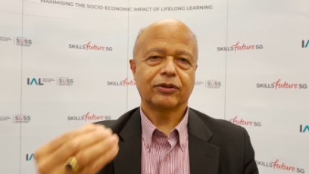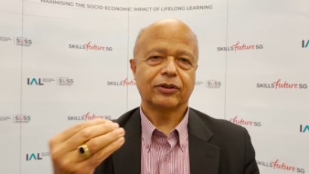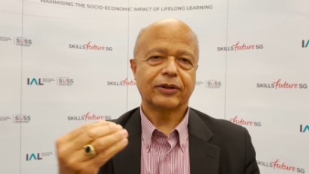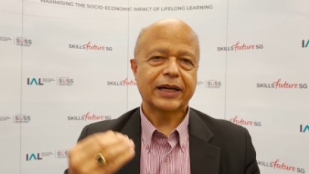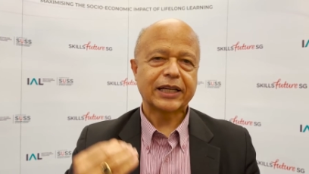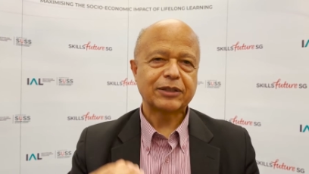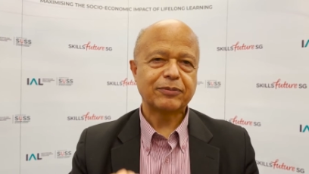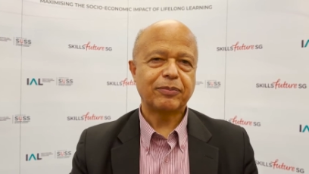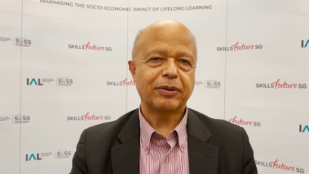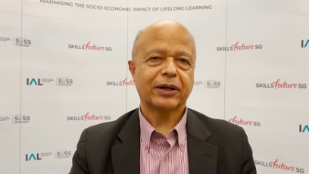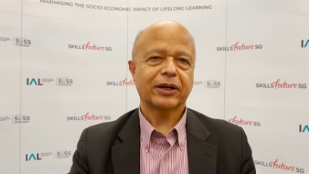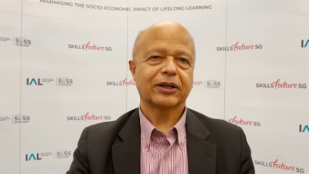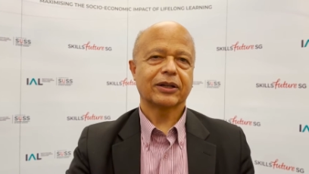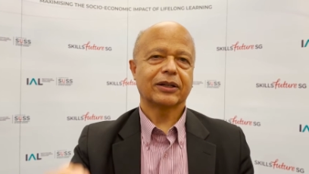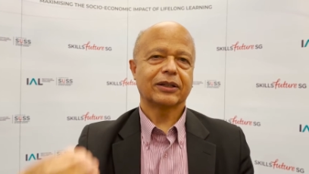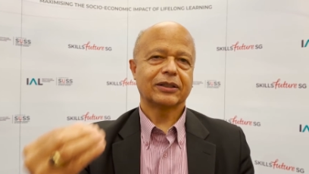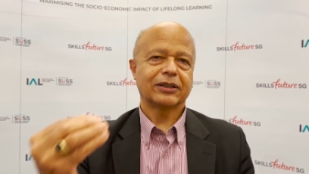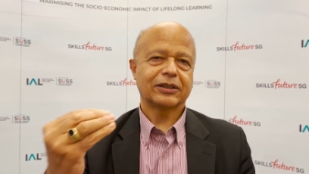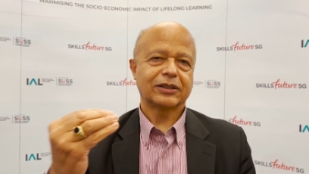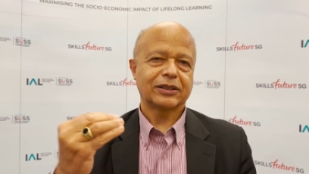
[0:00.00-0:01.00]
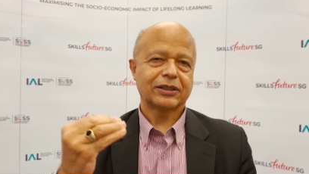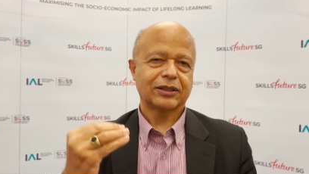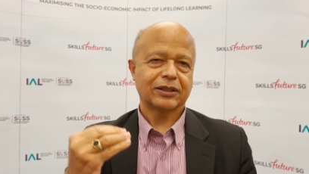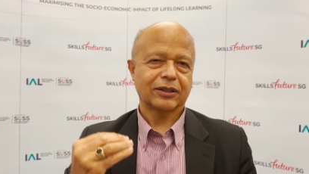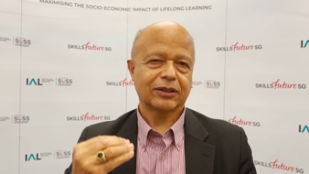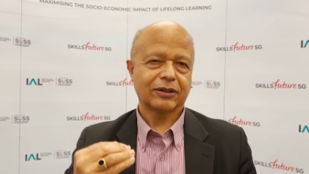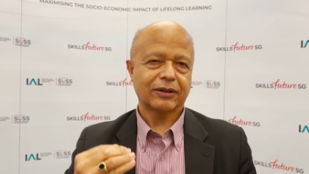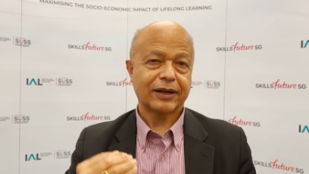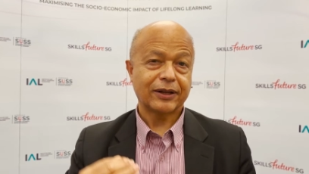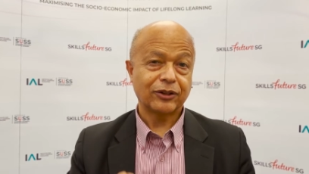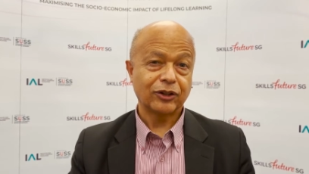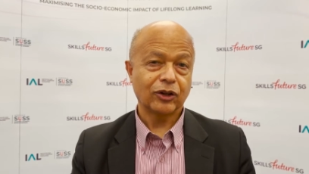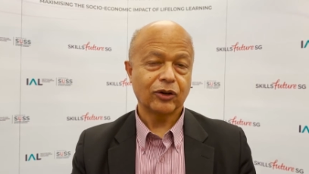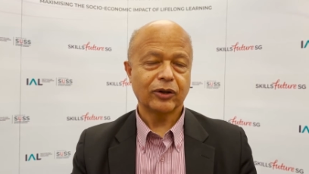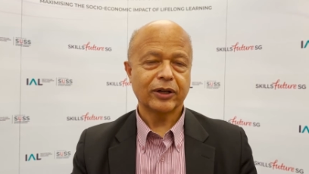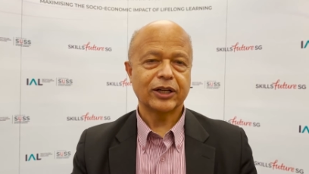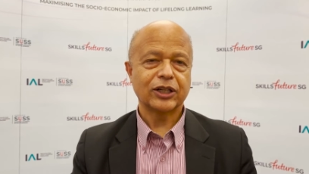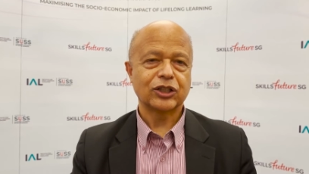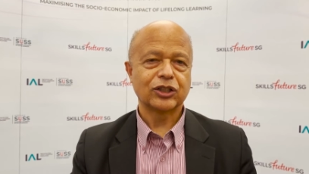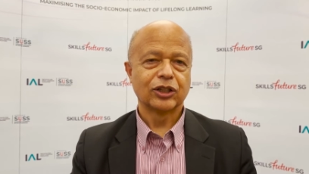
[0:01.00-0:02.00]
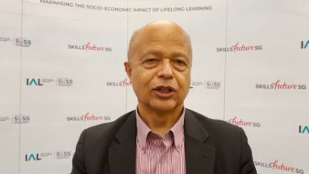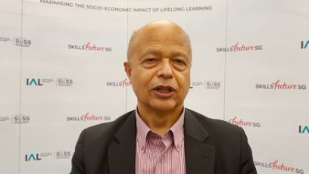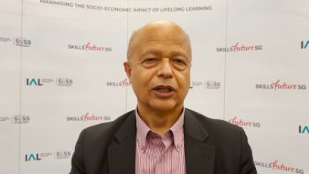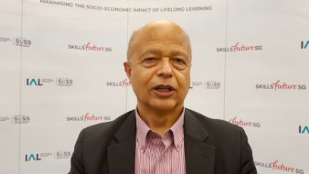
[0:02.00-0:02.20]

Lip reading: experience and knowledge